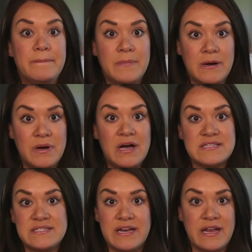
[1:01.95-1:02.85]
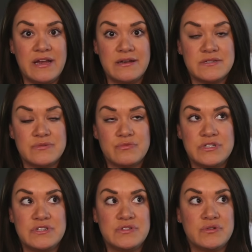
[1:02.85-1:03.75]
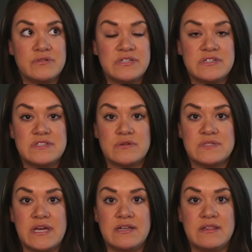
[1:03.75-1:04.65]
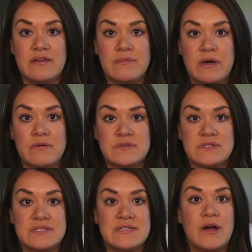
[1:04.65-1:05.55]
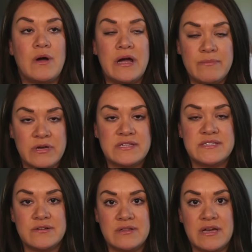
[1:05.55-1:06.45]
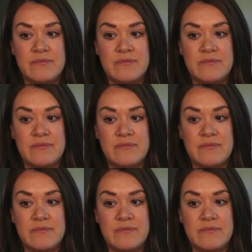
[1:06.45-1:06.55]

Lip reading: apostate aunt, which is truly just so sad to think about, since now I'm considered that in